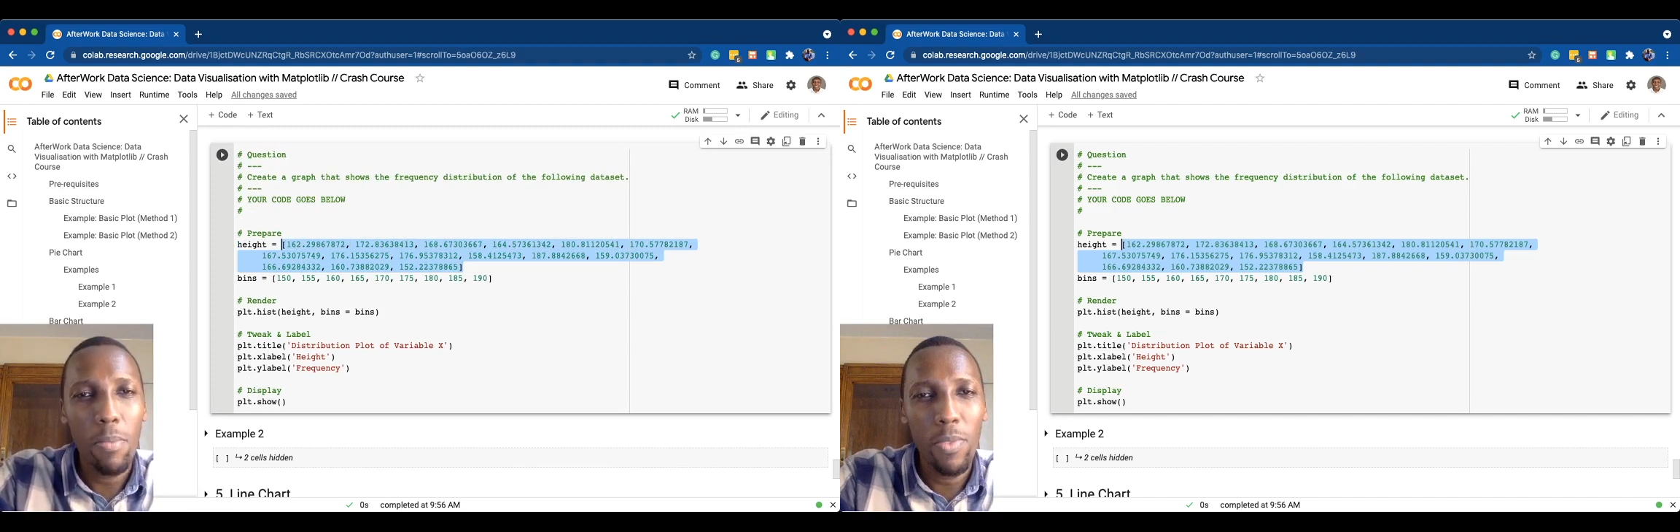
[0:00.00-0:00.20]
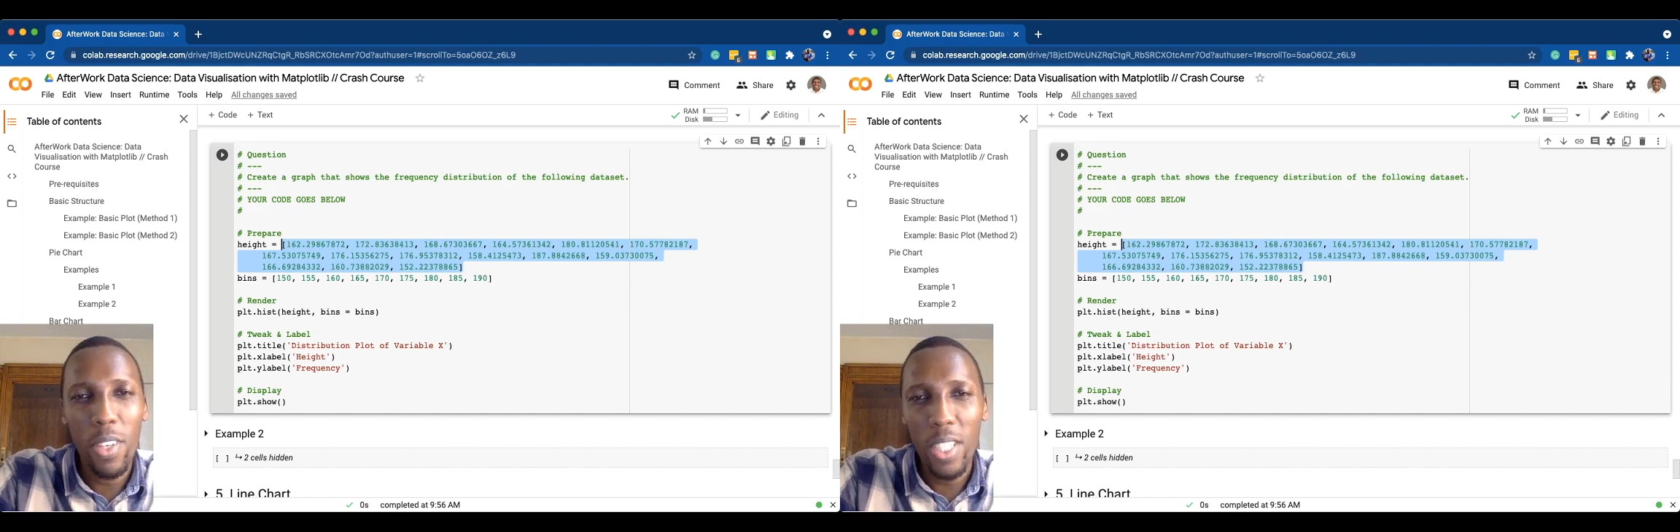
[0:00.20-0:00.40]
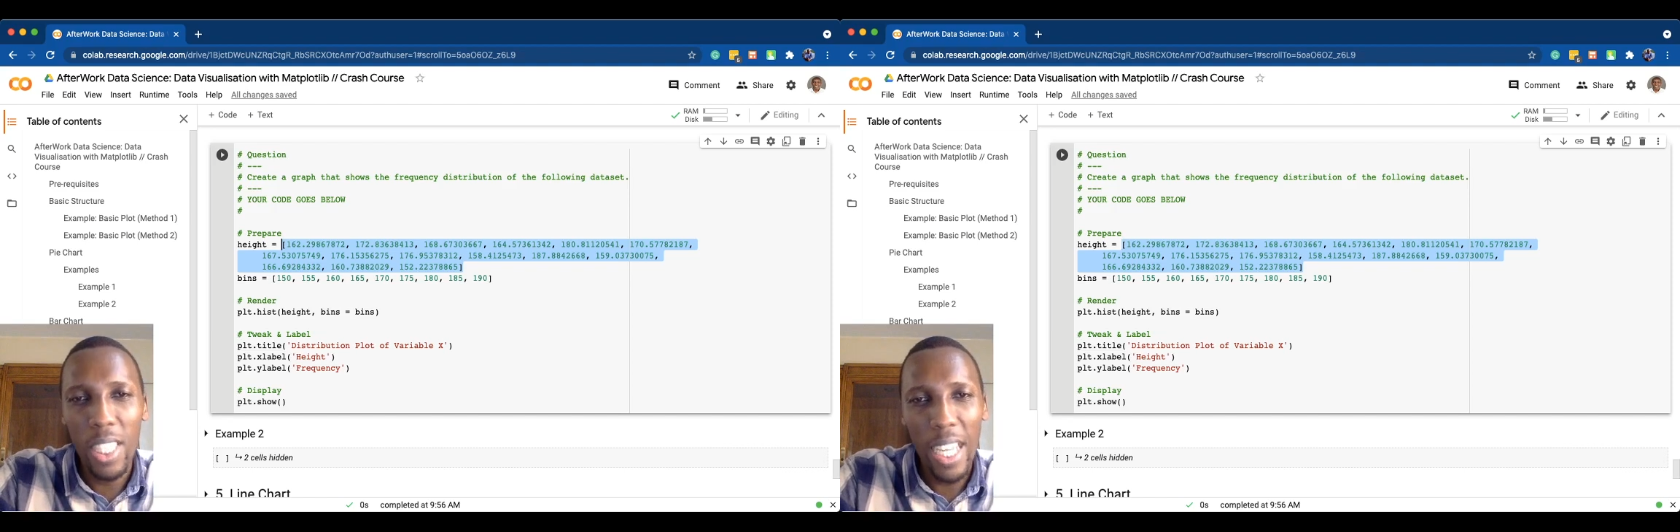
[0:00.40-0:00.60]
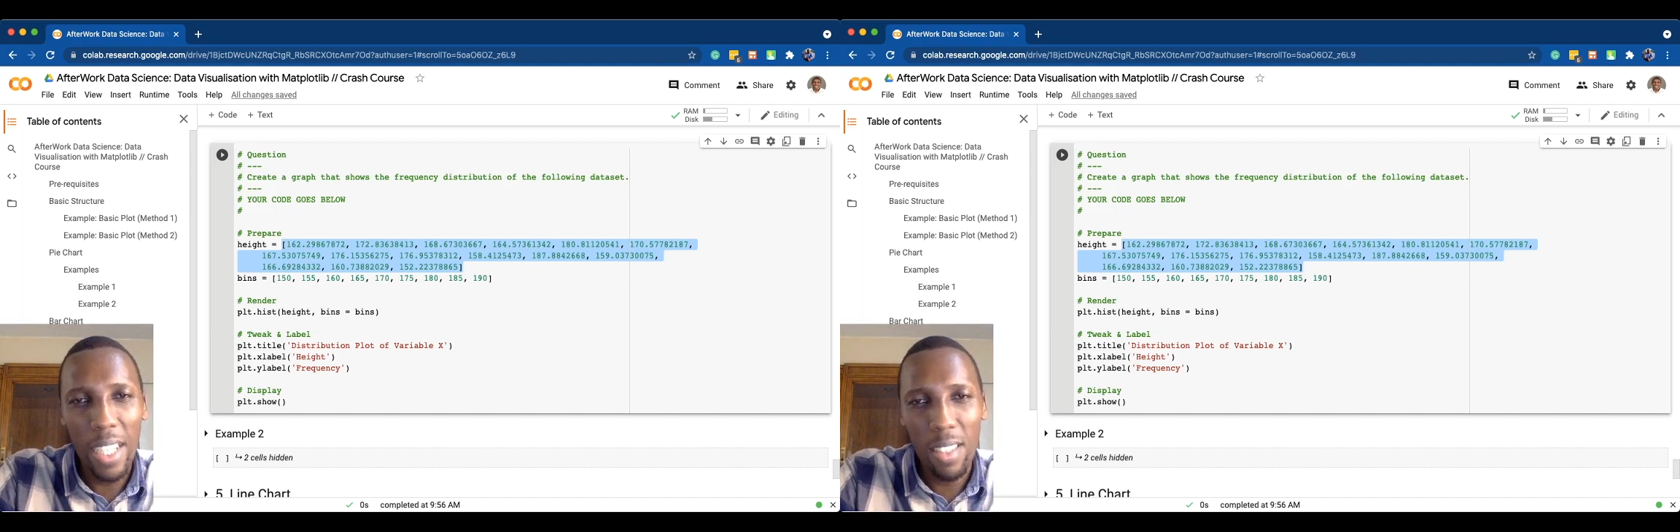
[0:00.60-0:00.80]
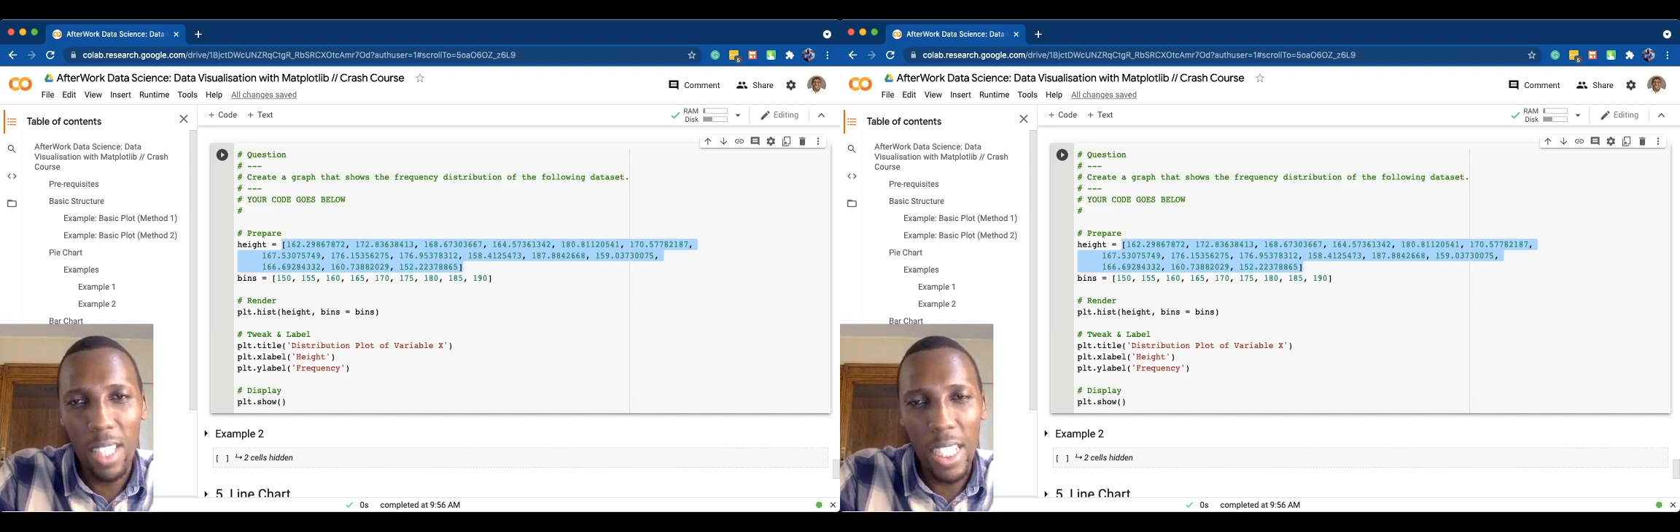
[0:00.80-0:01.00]
various
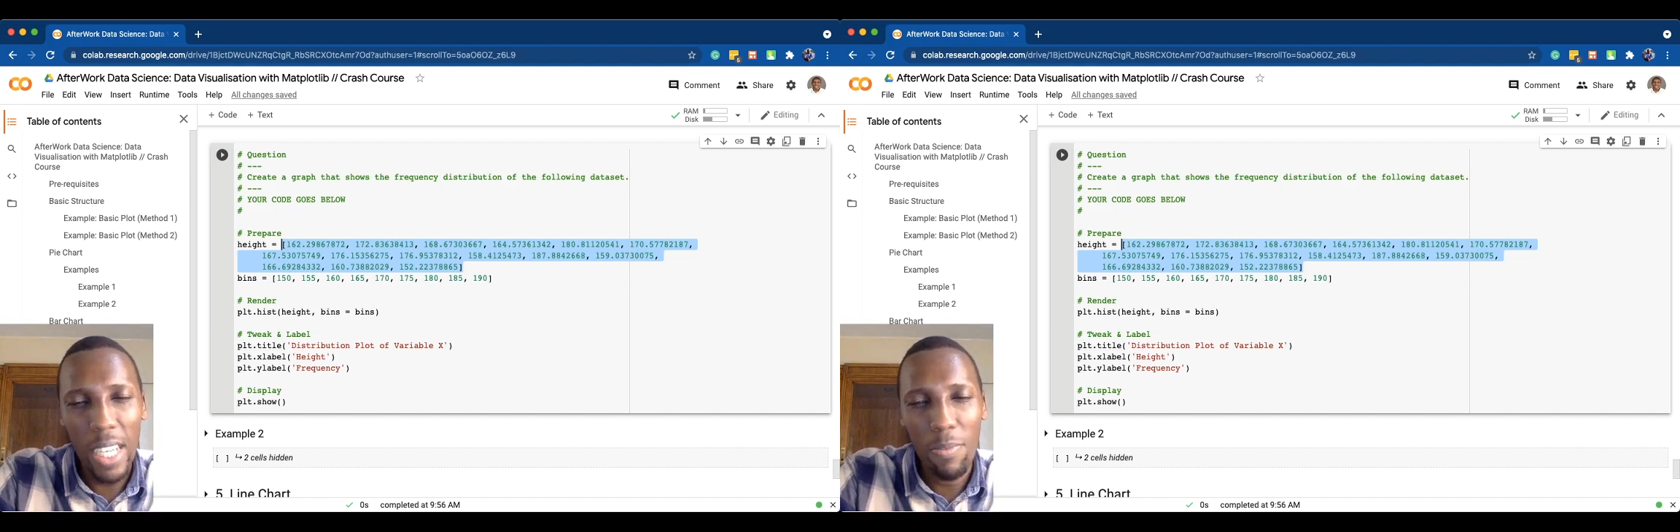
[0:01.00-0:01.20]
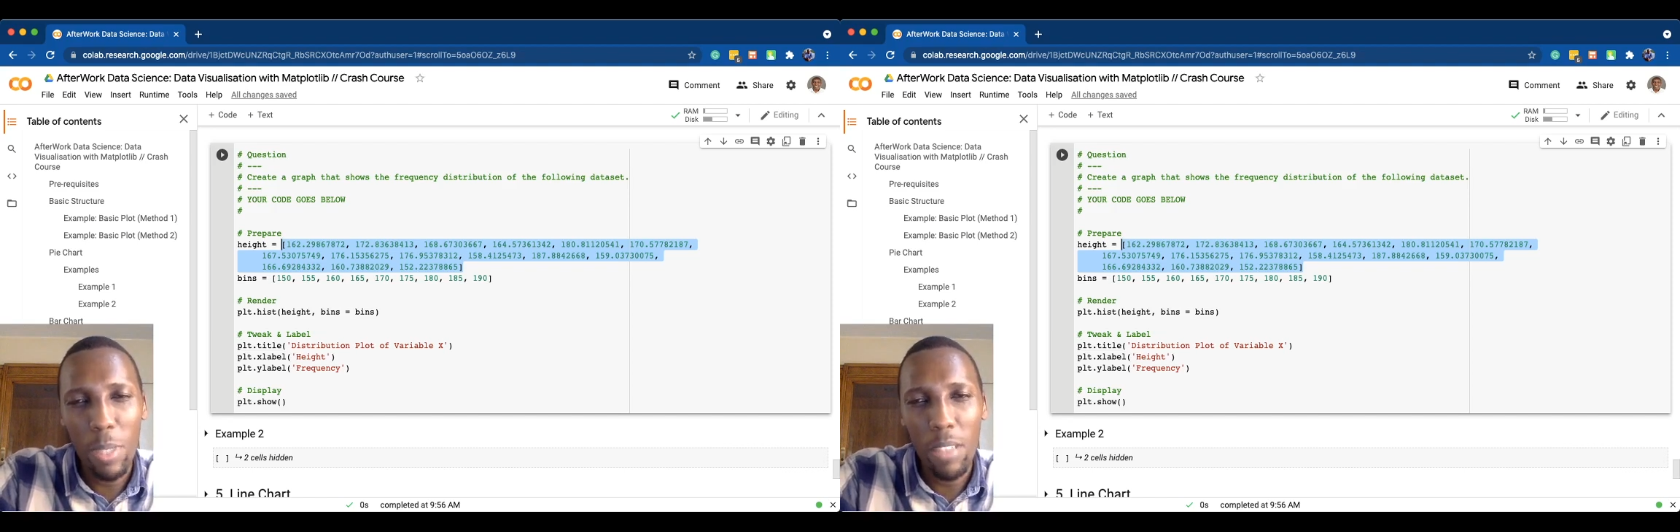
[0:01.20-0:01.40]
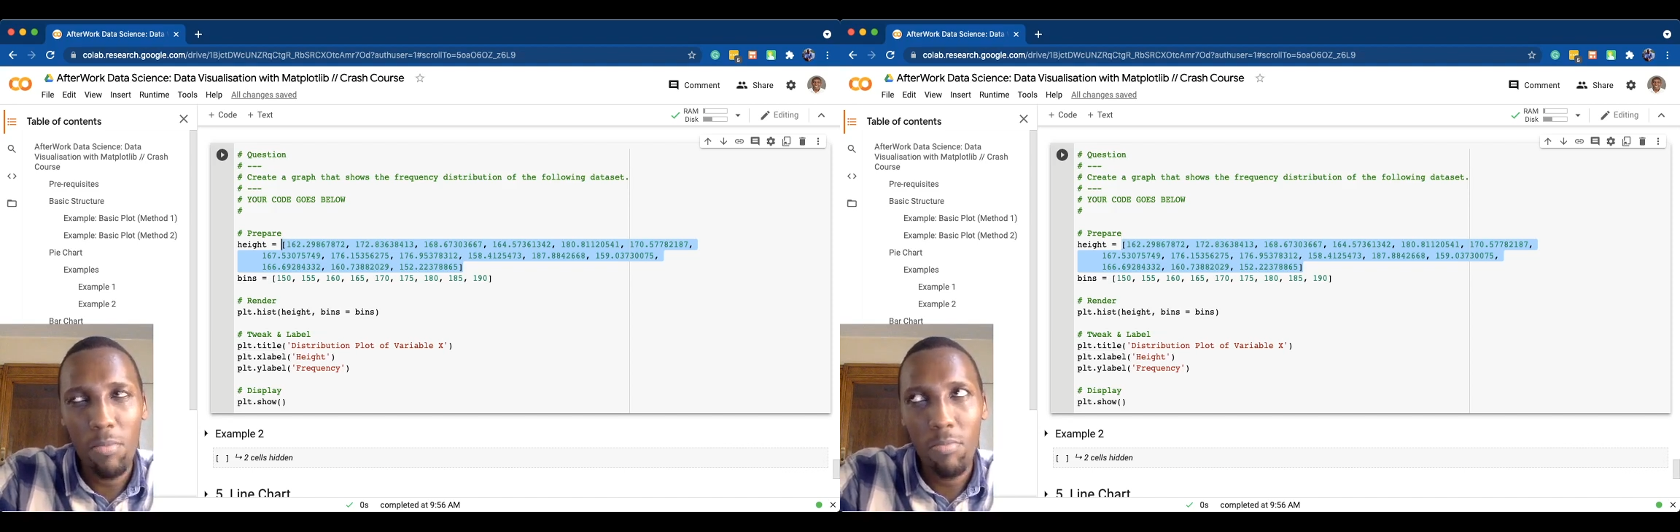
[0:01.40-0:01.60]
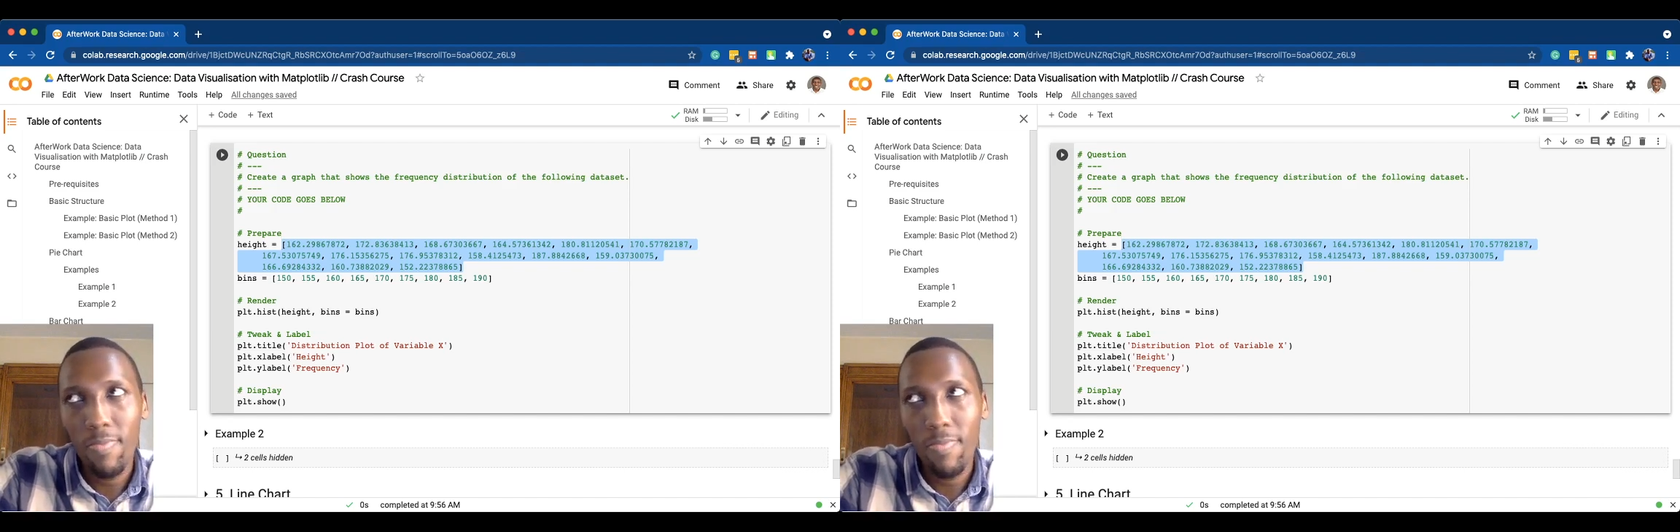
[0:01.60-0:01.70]
heights that have been